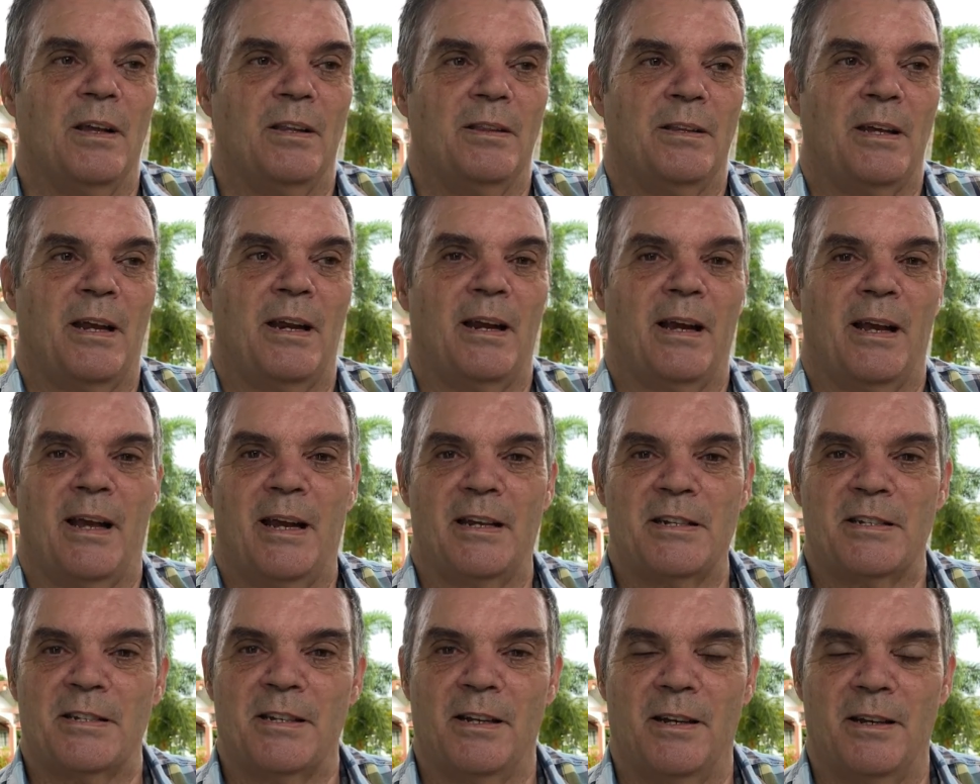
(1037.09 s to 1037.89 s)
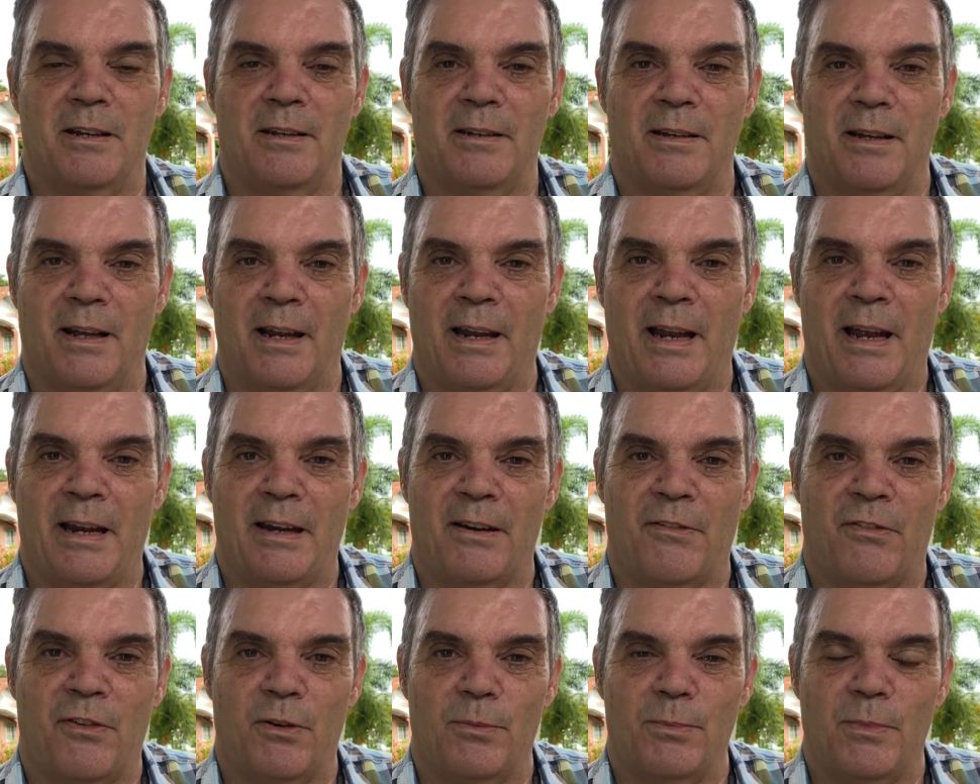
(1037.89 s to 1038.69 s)
Then I get a
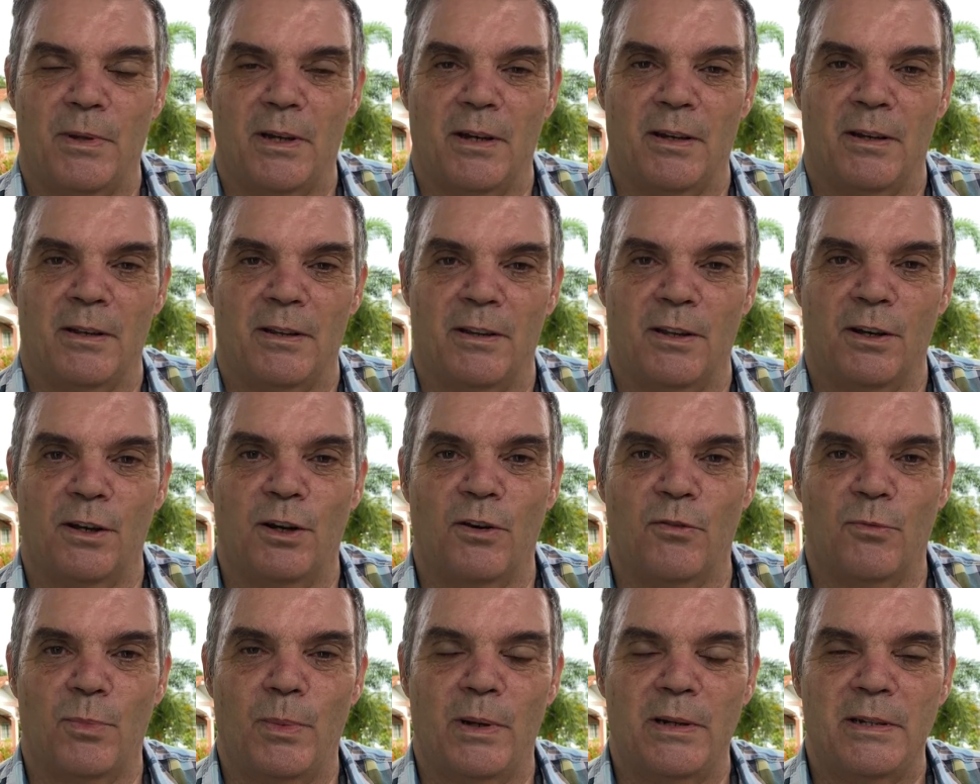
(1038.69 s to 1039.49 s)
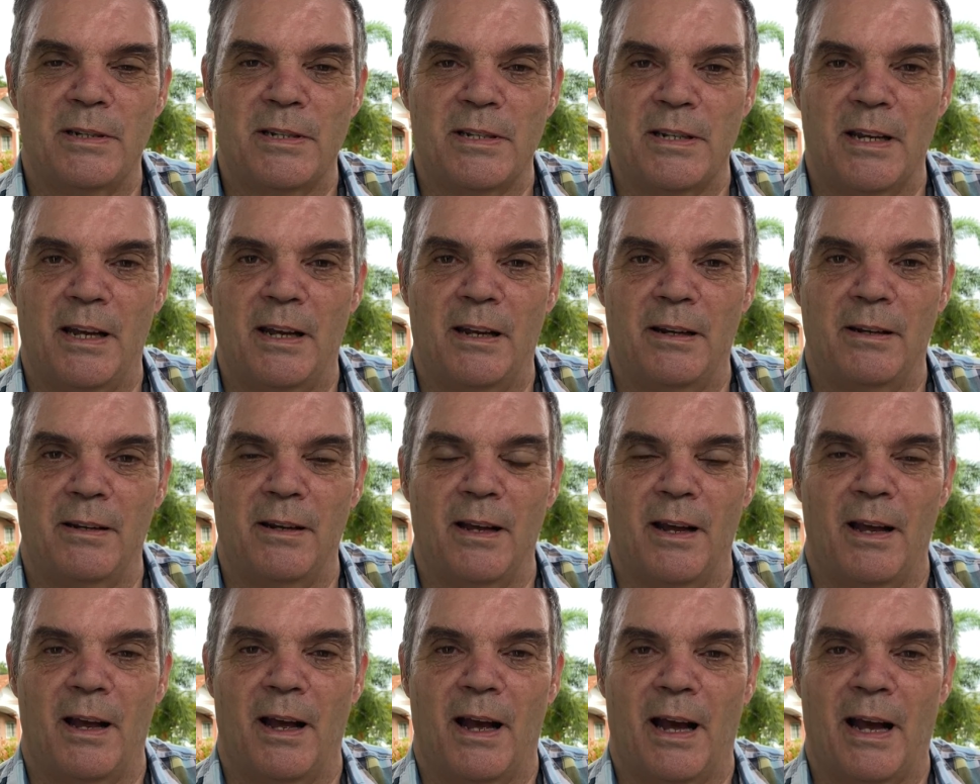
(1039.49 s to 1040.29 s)
letter from the government saying,
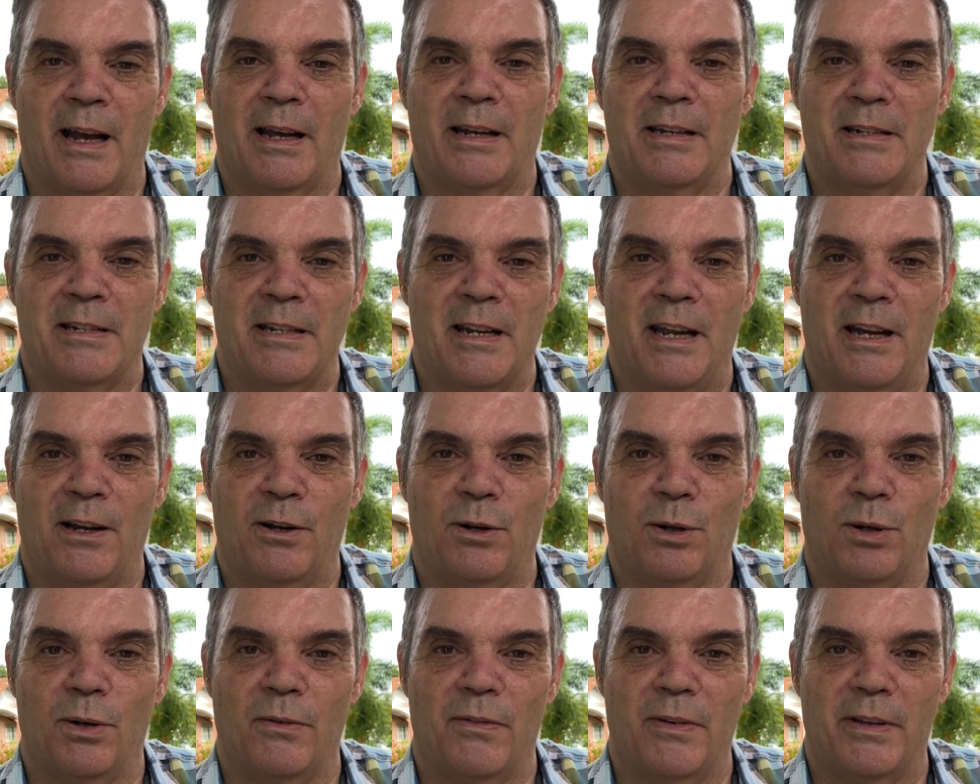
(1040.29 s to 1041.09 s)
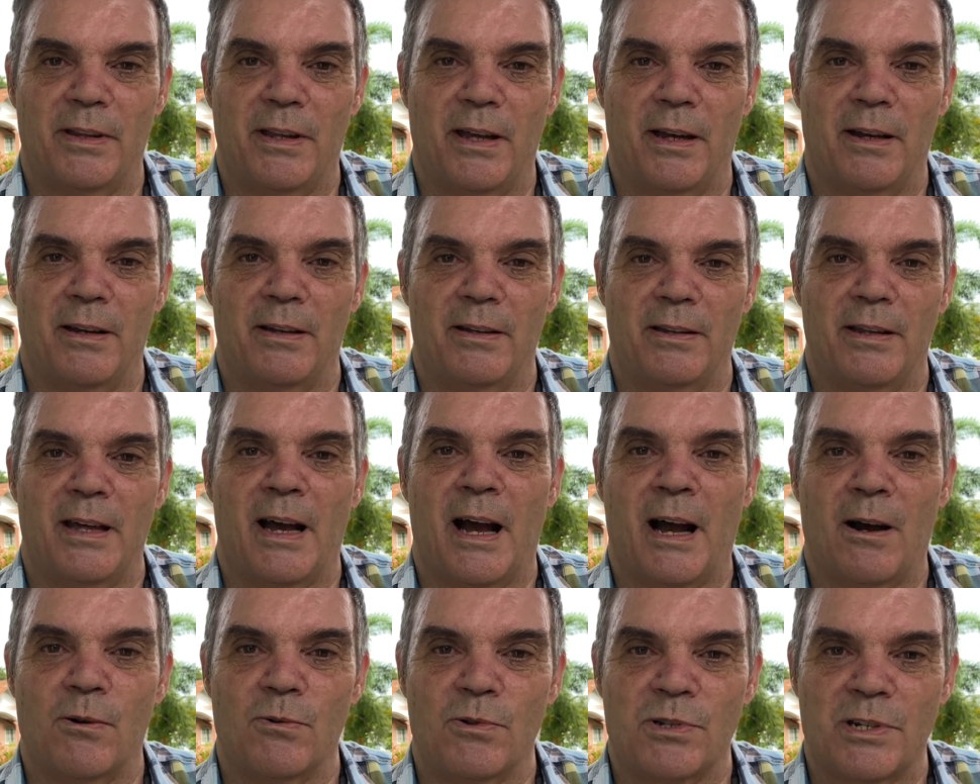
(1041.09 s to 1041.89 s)
I can take over the
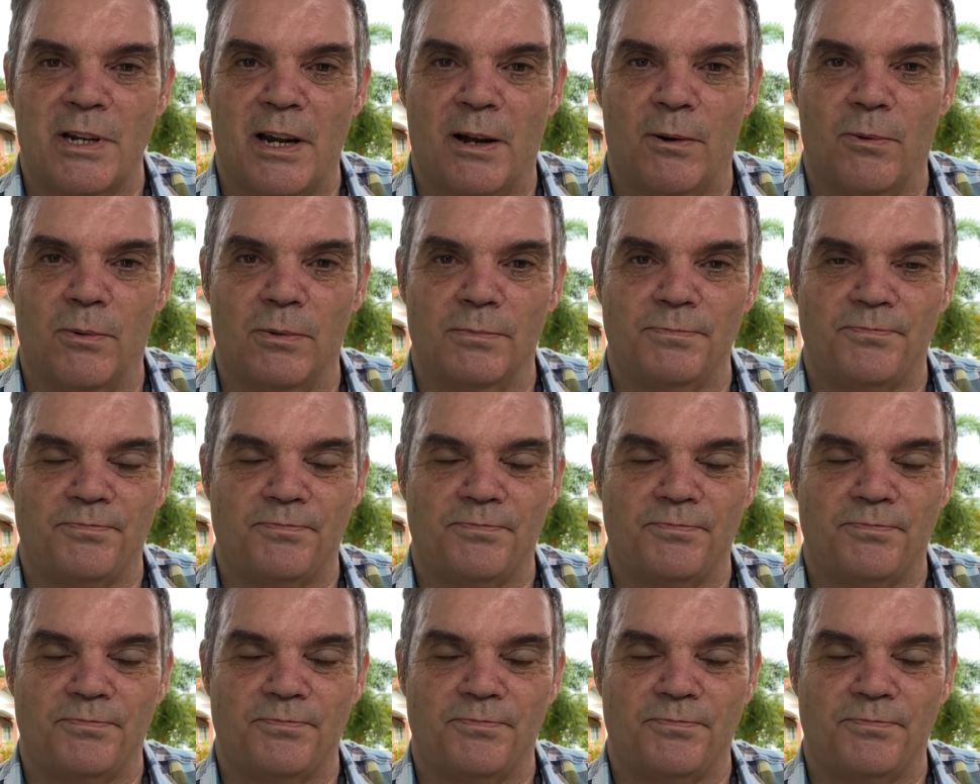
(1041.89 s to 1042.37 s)
house now.